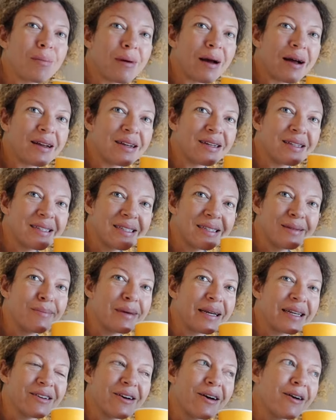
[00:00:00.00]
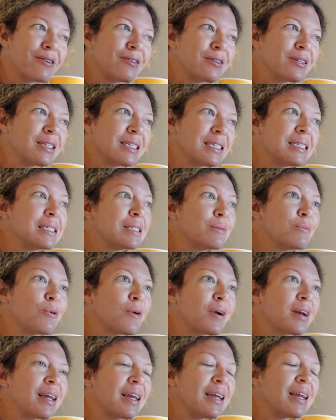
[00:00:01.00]
brought us some McDonald's this
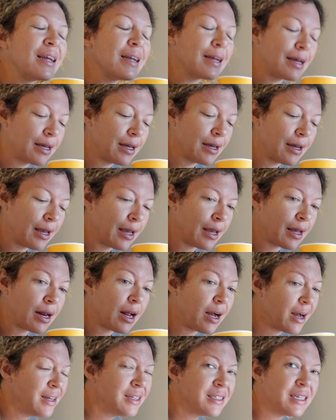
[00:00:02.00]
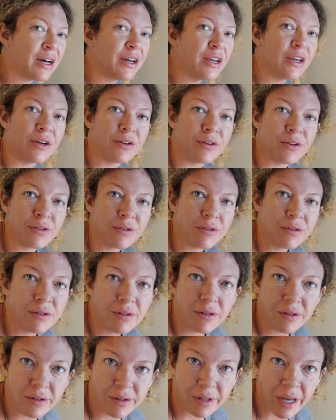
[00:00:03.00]
morning. And I tell you
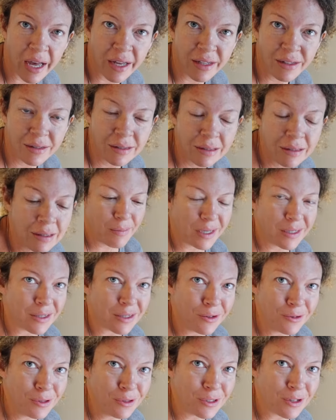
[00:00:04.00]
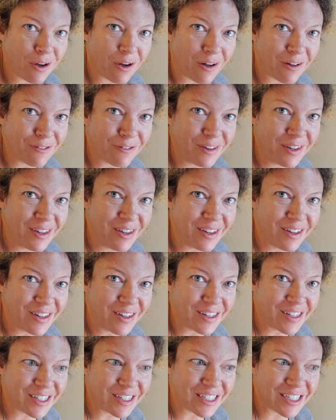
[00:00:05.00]
guys, McDonald's coffee
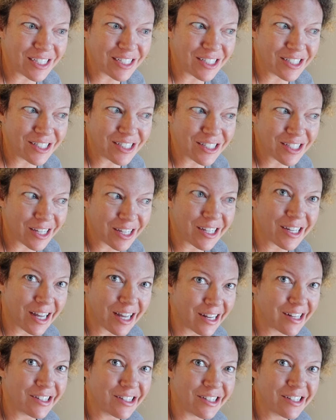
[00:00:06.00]
is like kind of